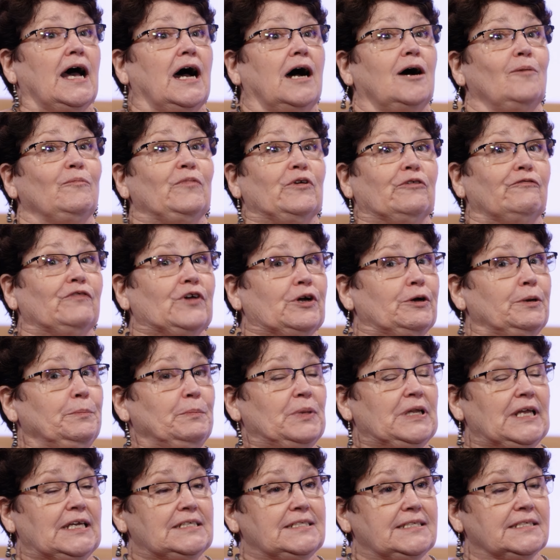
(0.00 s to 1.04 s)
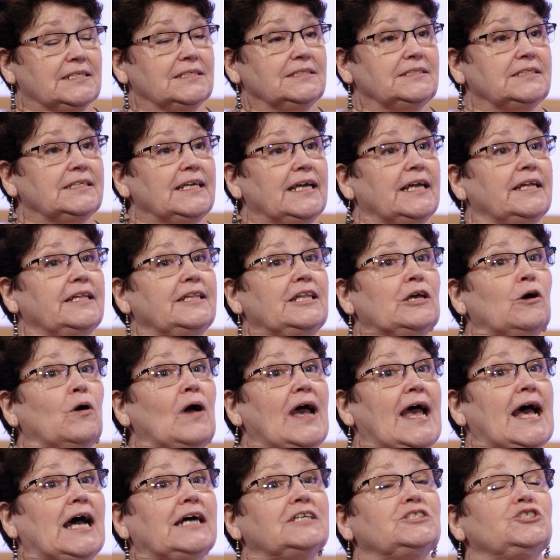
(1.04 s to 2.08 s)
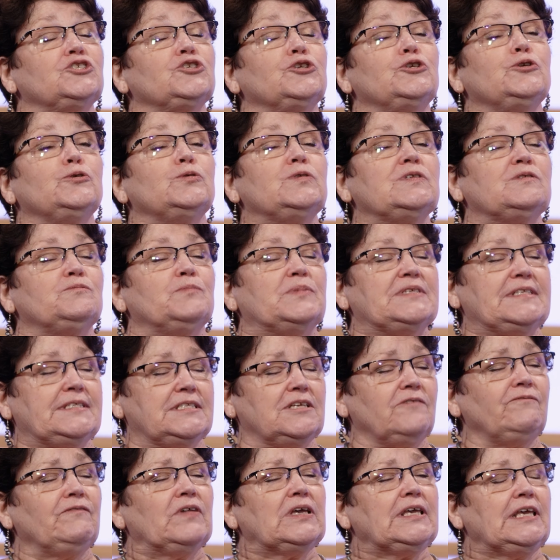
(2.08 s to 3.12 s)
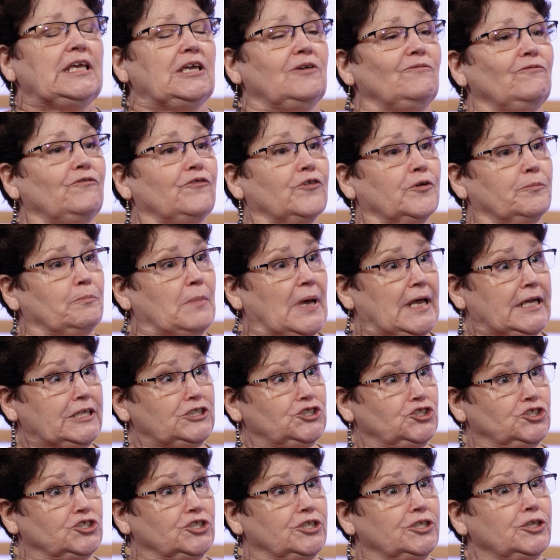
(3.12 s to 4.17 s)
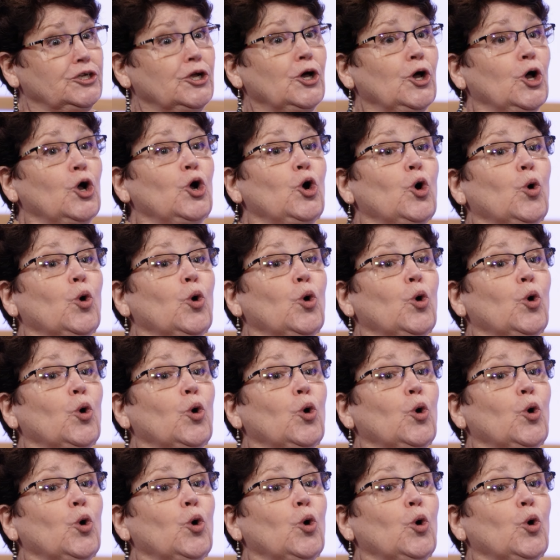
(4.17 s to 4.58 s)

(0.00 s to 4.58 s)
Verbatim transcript: Um, they're very pleasant and they'll ask you specific information